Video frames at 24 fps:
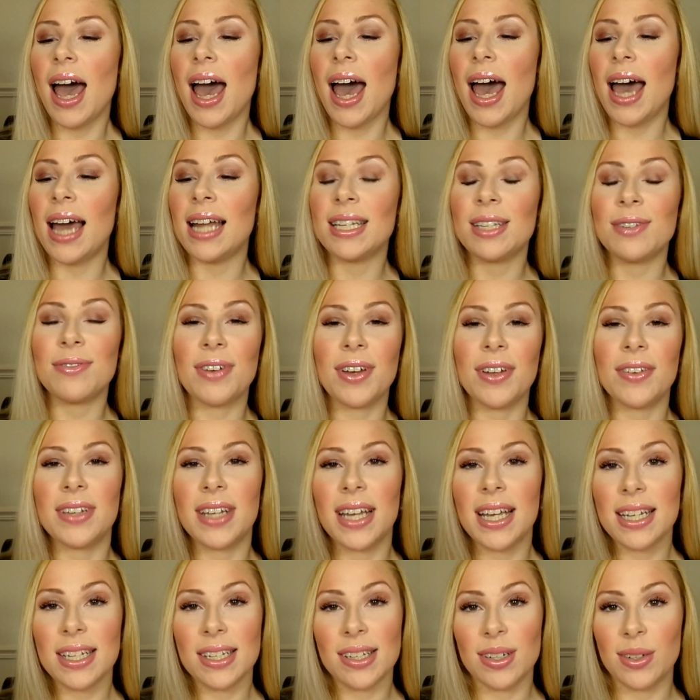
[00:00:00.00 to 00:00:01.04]
and a
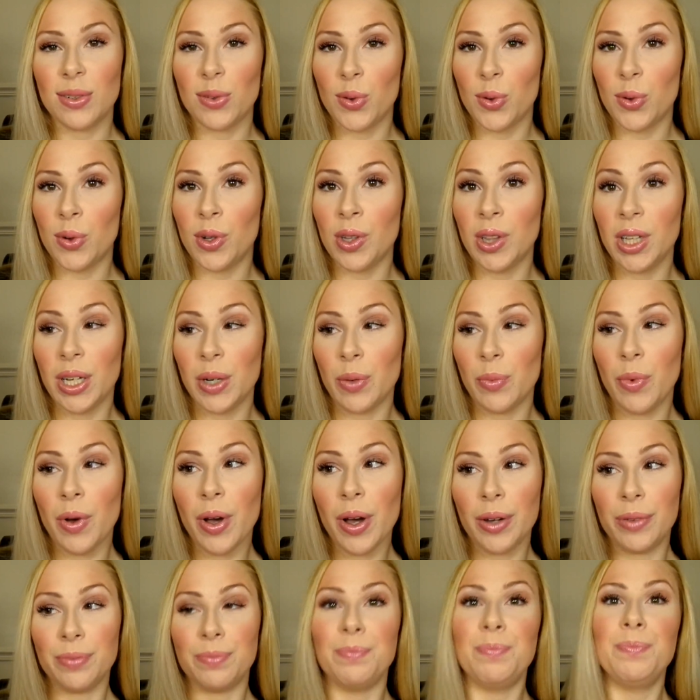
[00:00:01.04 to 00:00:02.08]
foundation all in
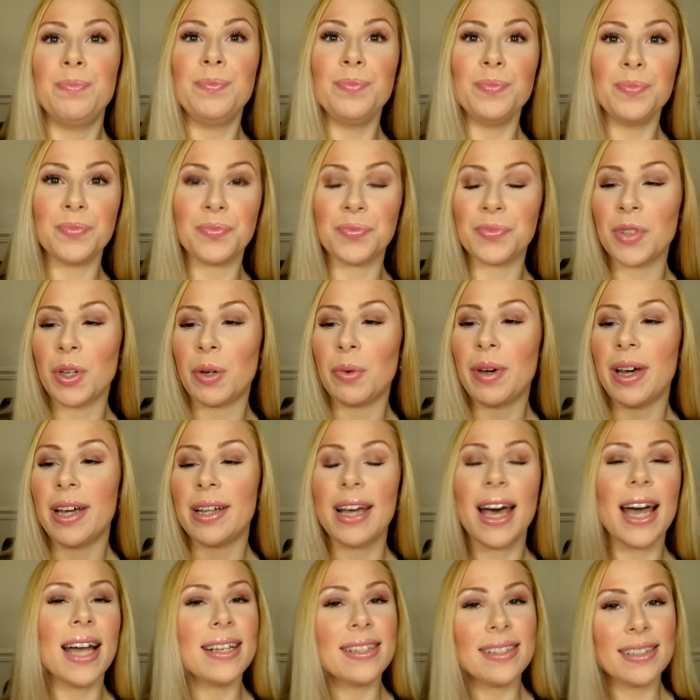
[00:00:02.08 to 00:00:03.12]
one. Well,
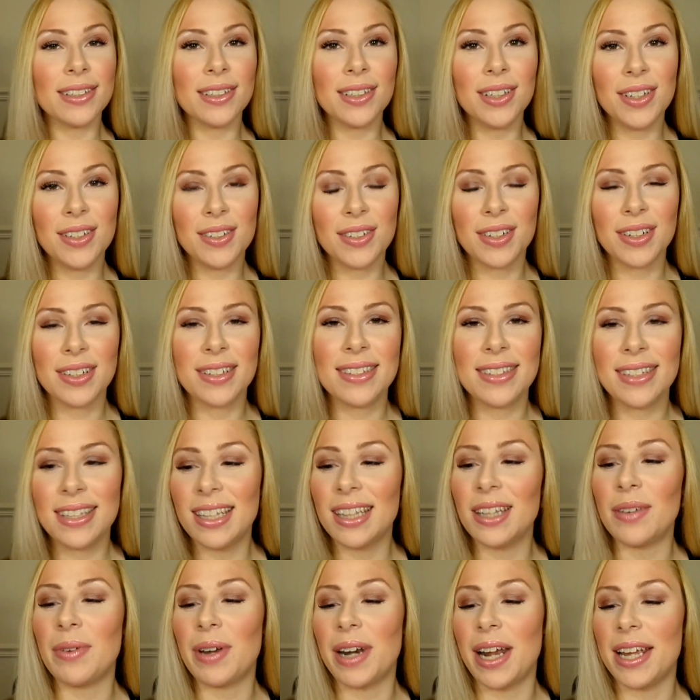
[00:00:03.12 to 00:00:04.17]
I still use
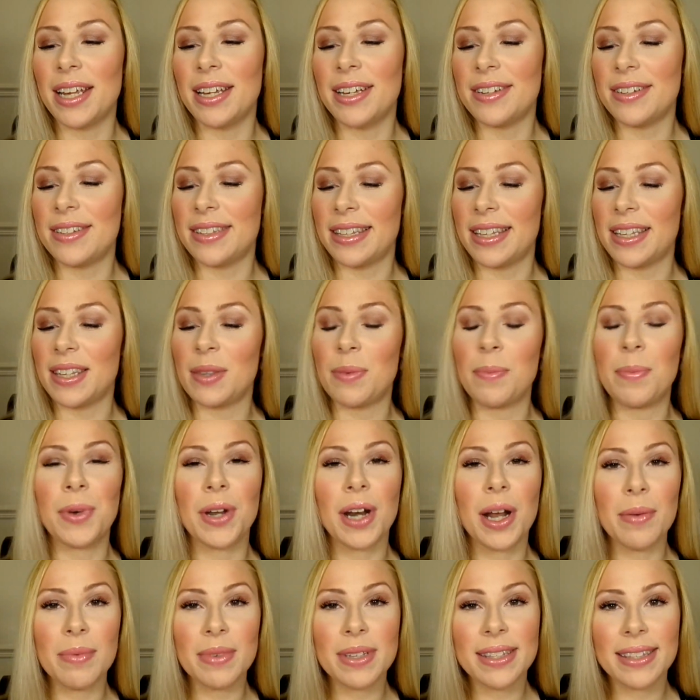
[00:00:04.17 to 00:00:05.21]
concealer when I use this, but
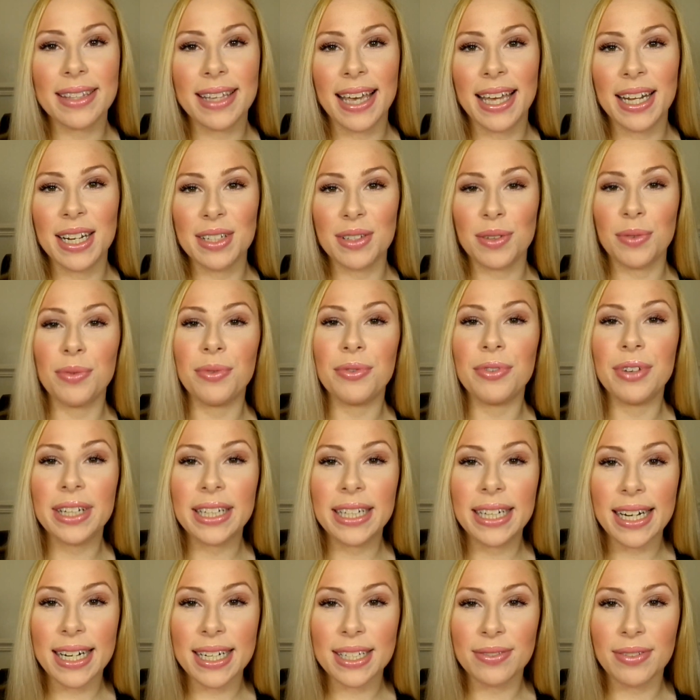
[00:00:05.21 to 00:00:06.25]
I must say it is a really
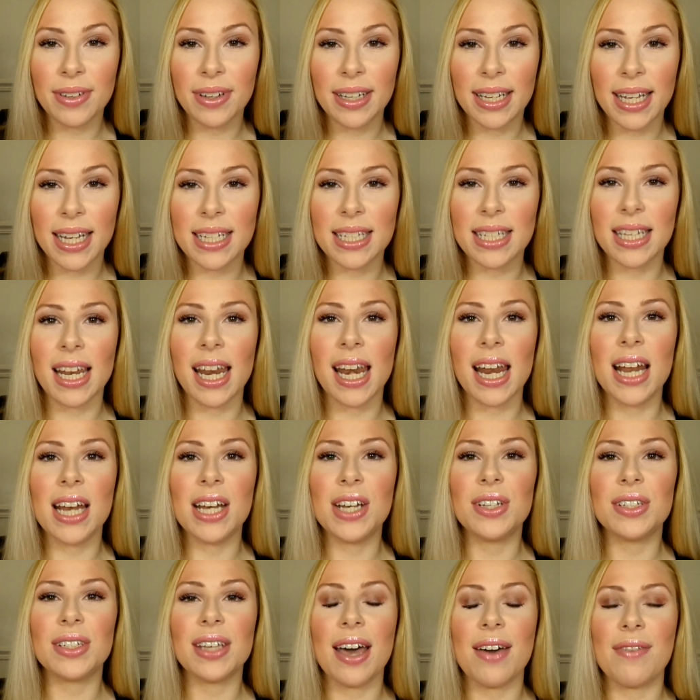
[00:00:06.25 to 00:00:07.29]
nice foundation and it
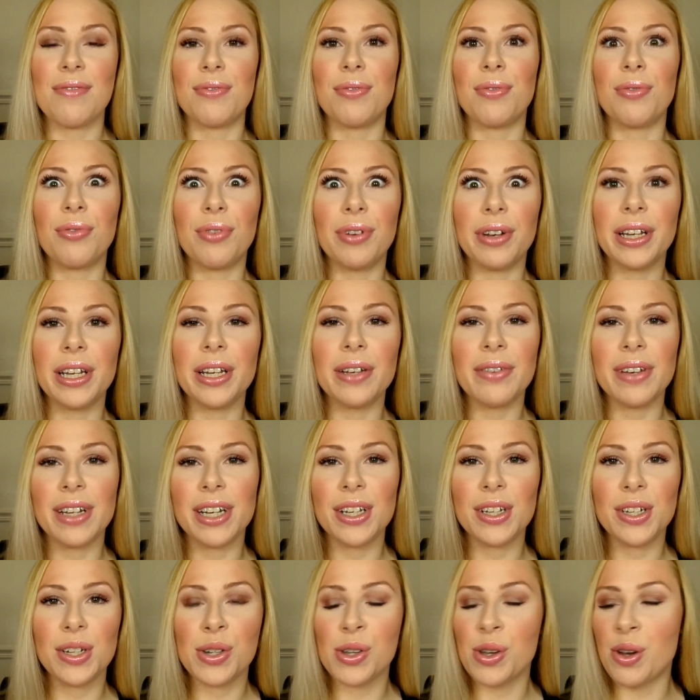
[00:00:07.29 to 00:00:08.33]
does have really
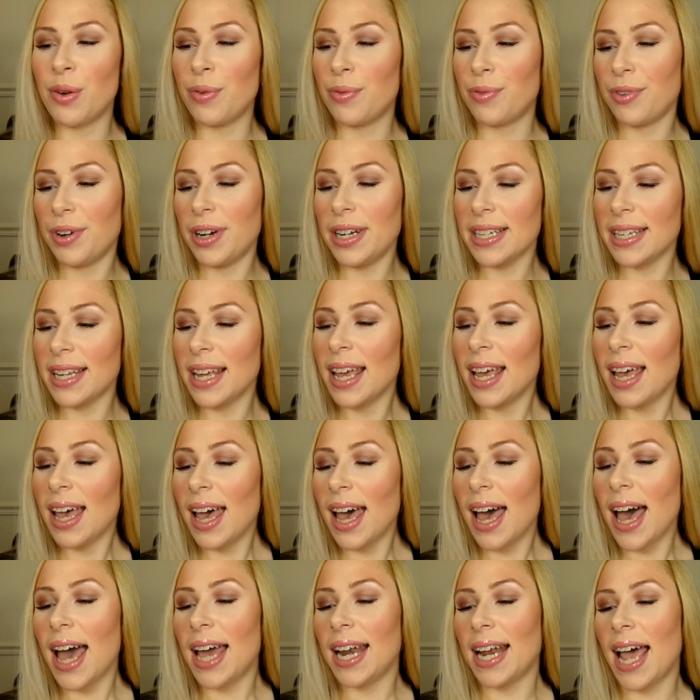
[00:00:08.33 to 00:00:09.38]
good coverage,
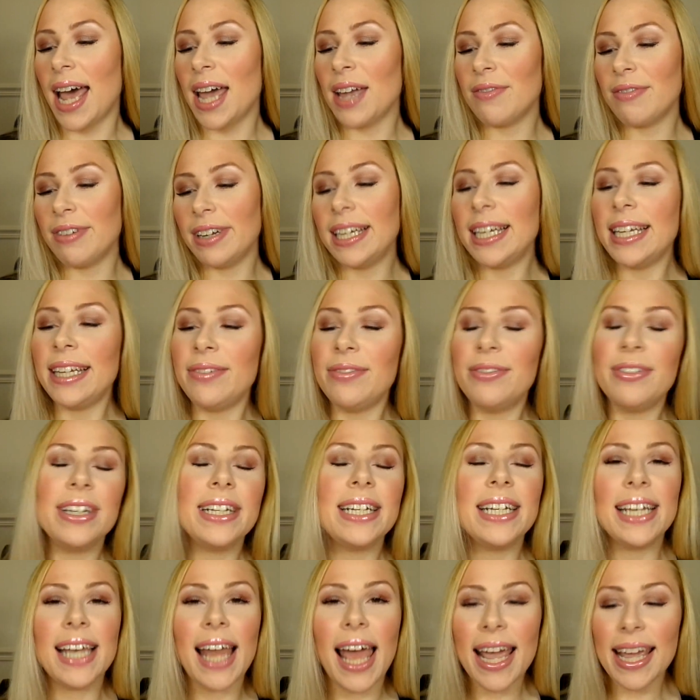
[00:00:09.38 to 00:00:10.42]
and I really
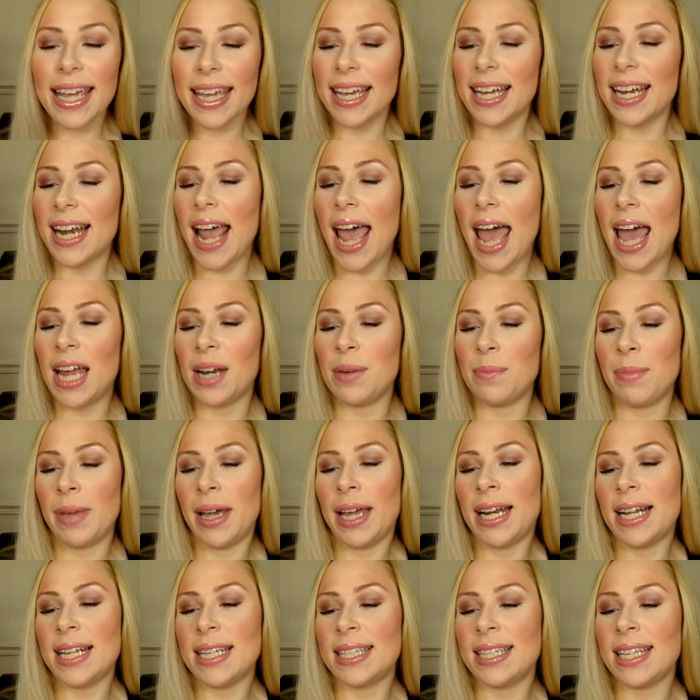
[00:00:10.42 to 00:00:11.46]
like it. And mine
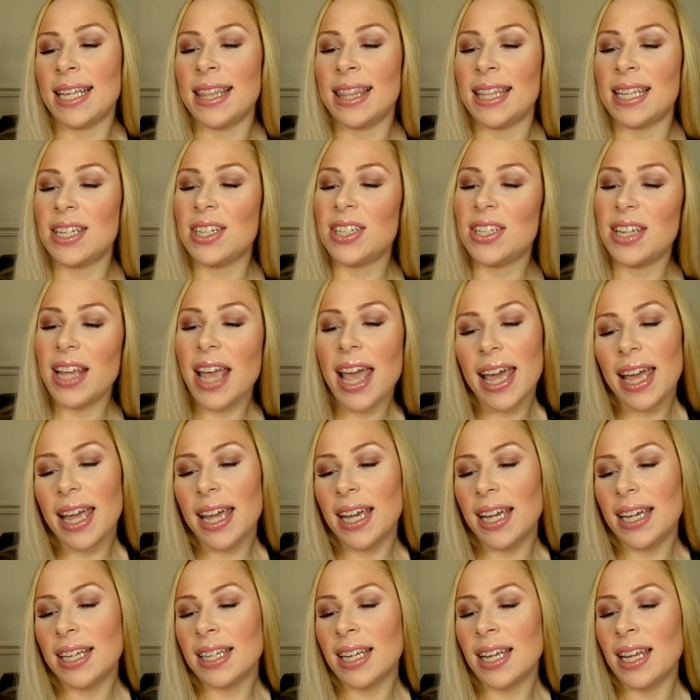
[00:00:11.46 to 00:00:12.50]
is in the
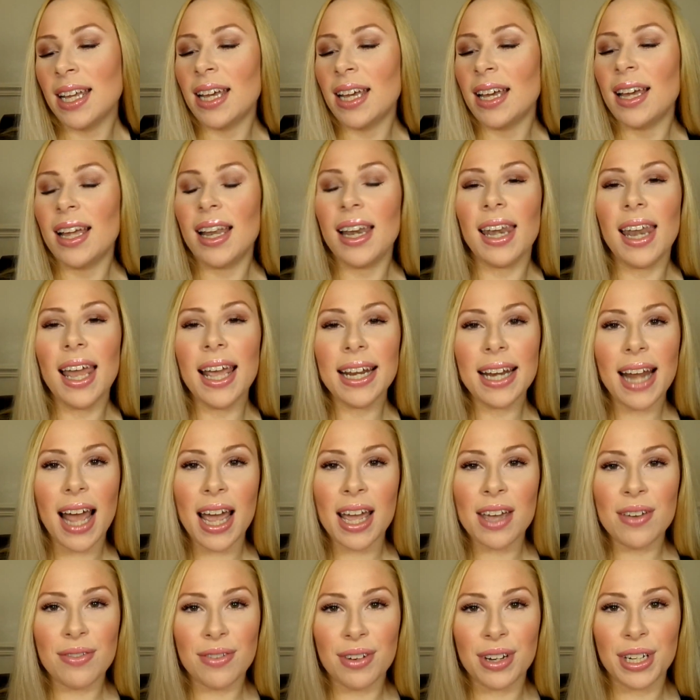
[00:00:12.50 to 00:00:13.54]
shade Light
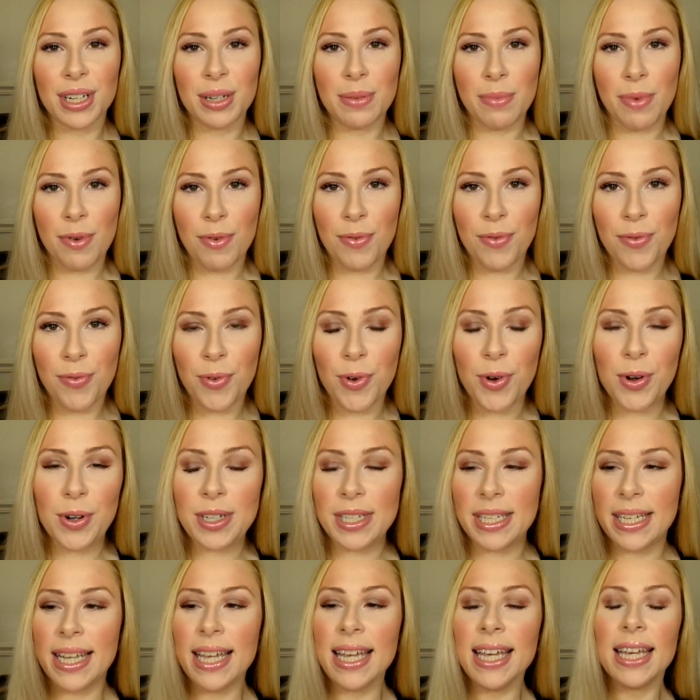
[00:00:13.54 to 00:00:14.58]
Ivory number
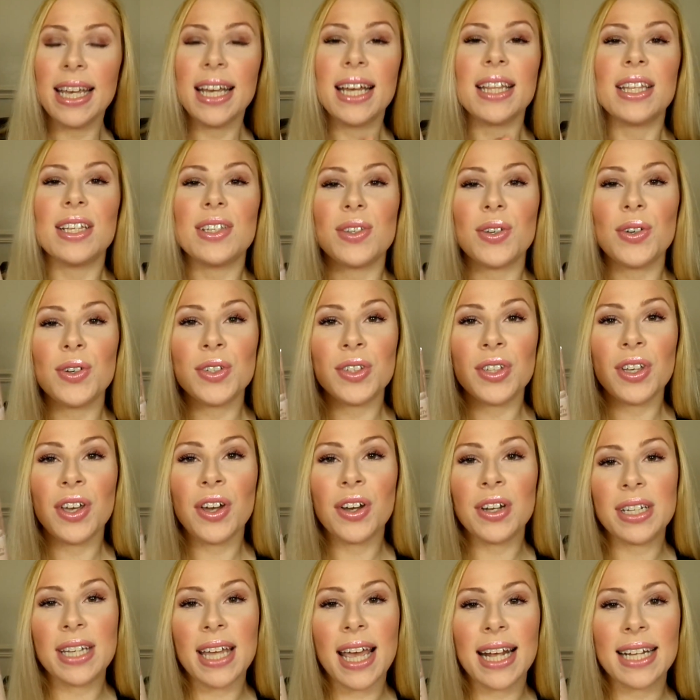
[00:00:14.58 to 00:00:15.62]
40. This also
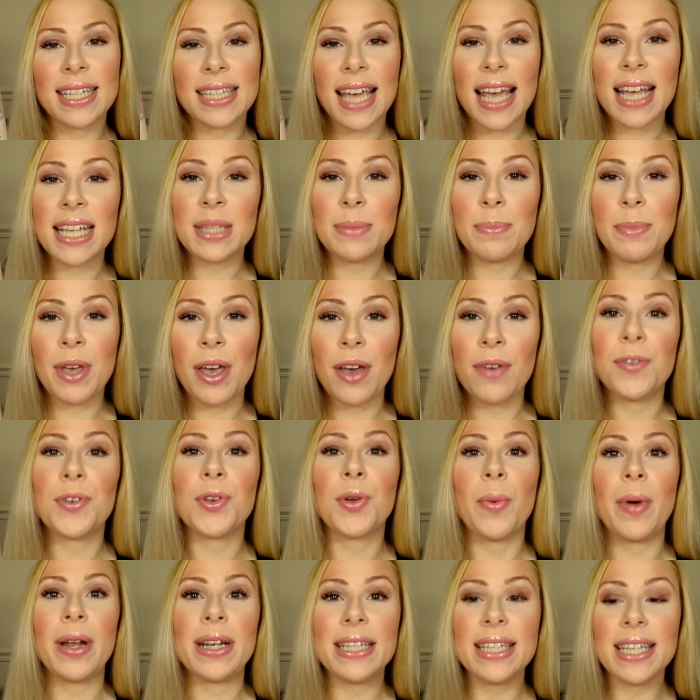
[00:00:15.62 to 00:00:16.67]
contains SPF
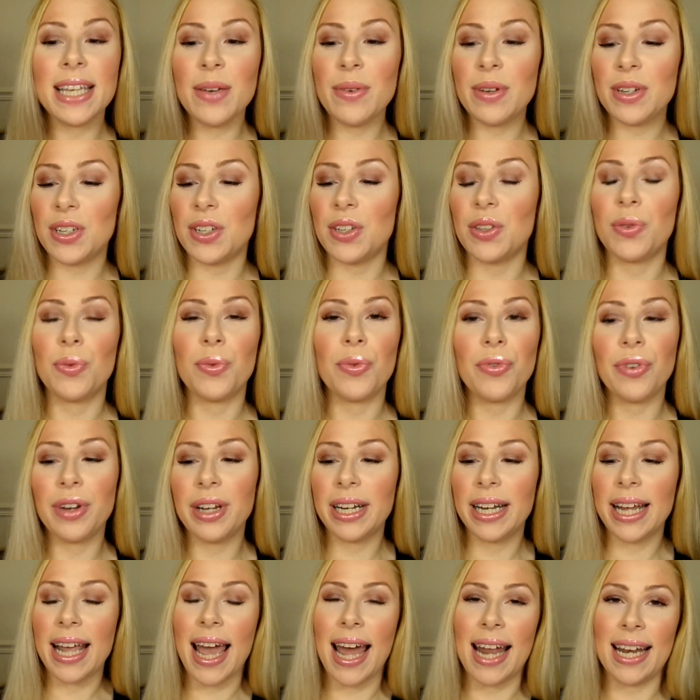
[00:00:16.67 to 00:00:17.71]
20, which is really
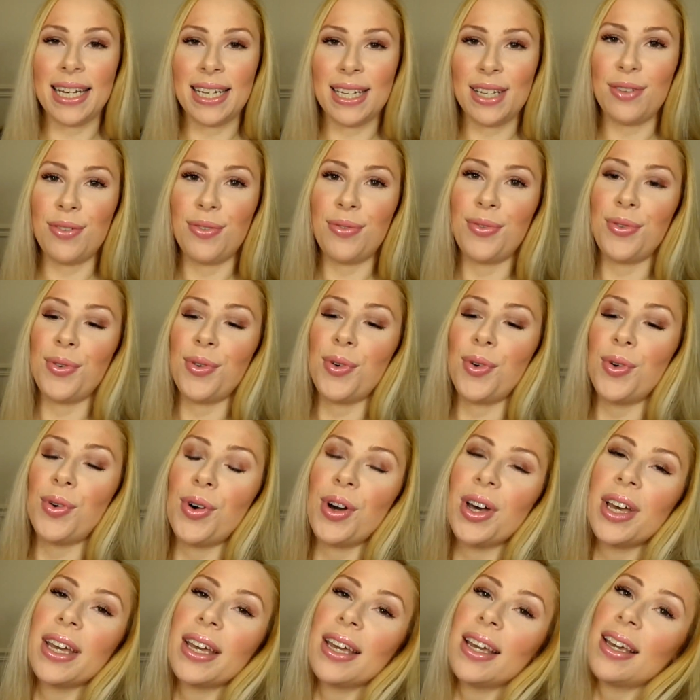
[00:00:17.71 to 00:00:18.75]
handy for
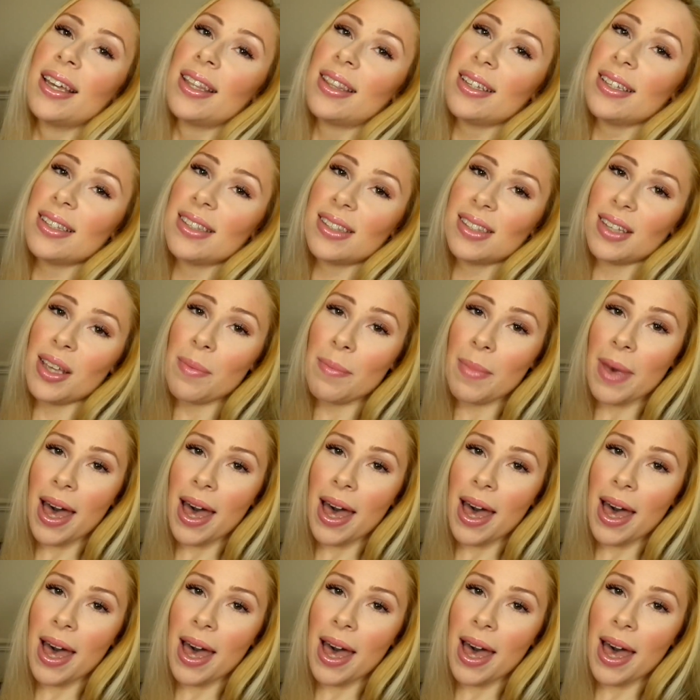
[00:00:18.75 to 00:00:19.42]
the summer.